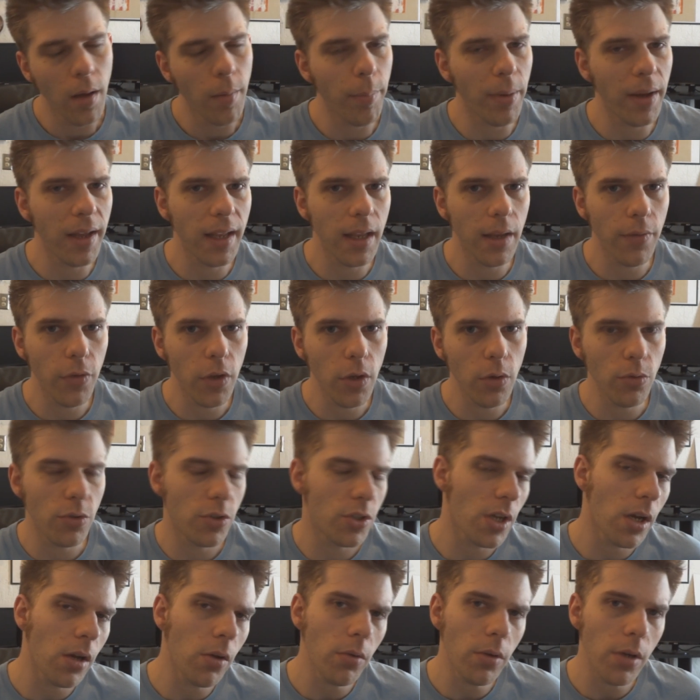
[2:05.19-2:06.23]
But if you
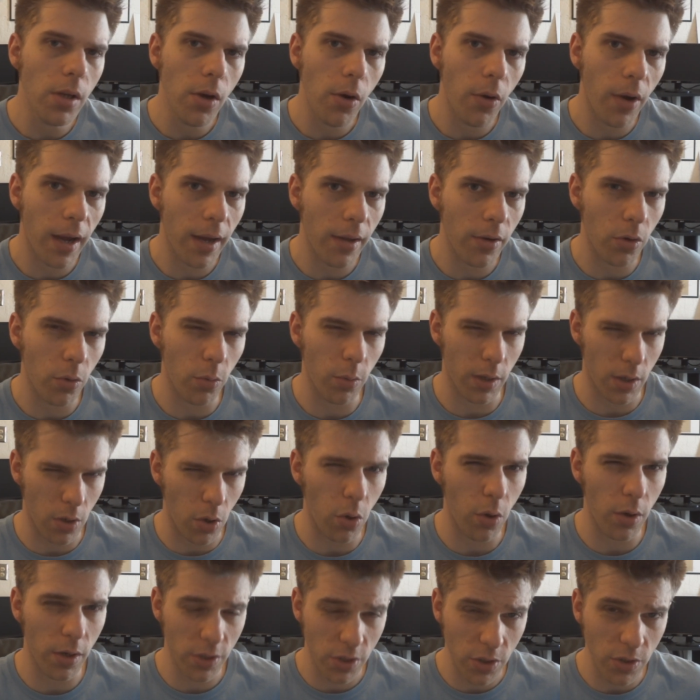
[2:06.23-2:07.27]
don't know how to
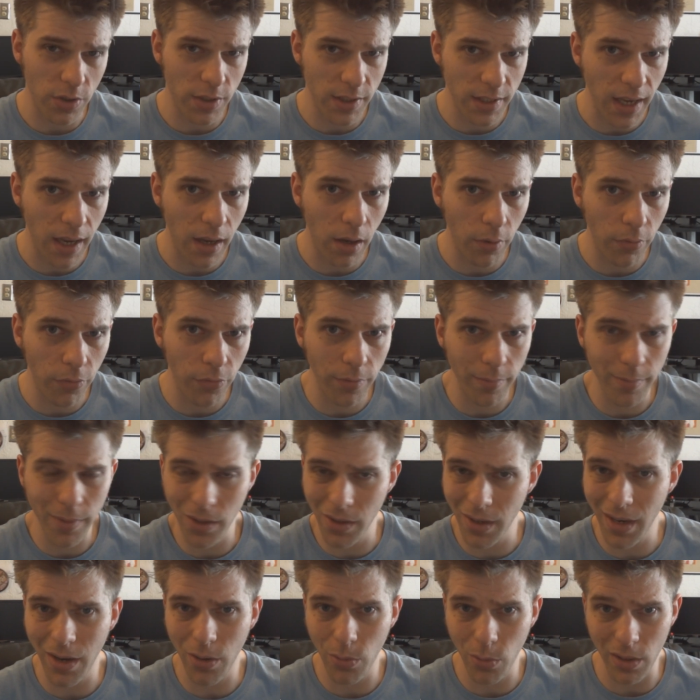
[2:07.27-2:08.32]
record yourself,
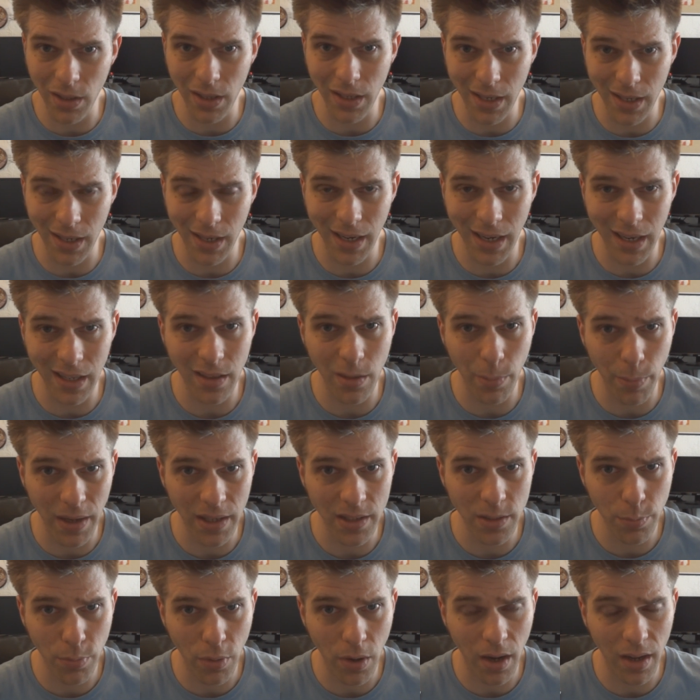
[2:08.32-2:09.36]
you're not really going to get the
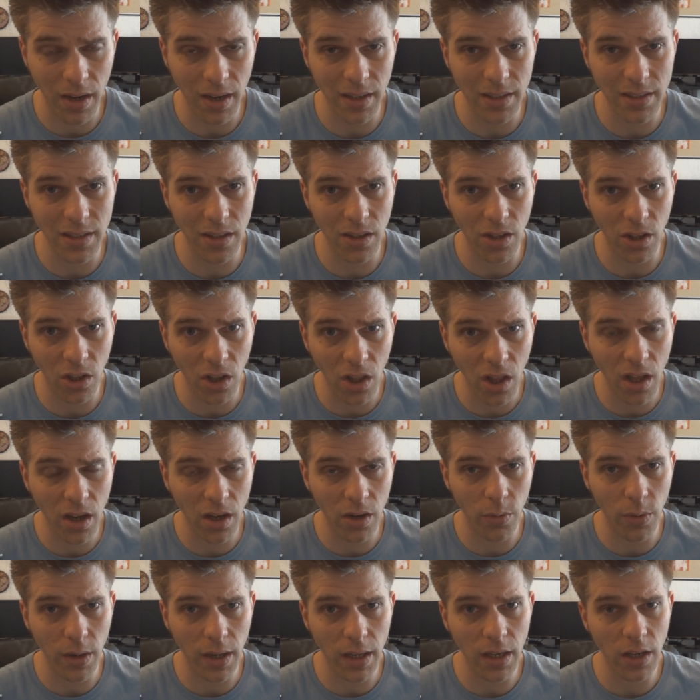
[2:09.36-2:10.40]
best product in the
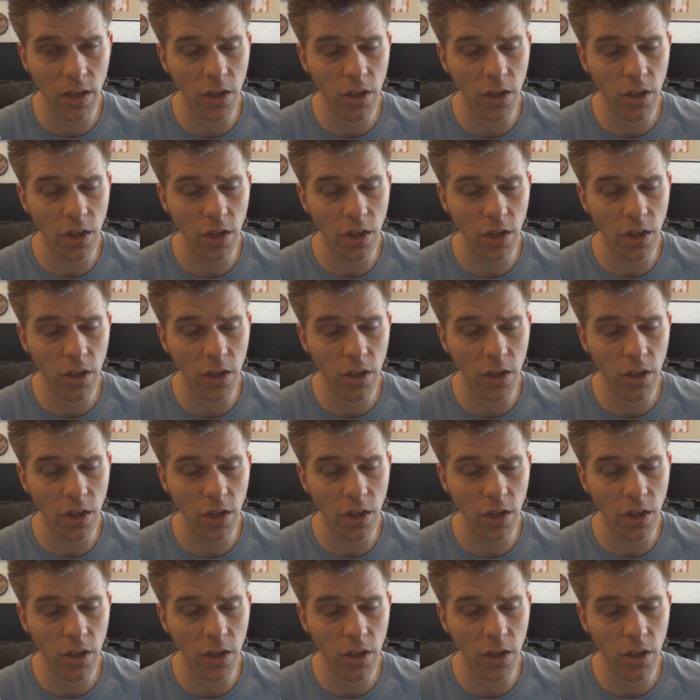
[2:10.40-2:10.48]
long run.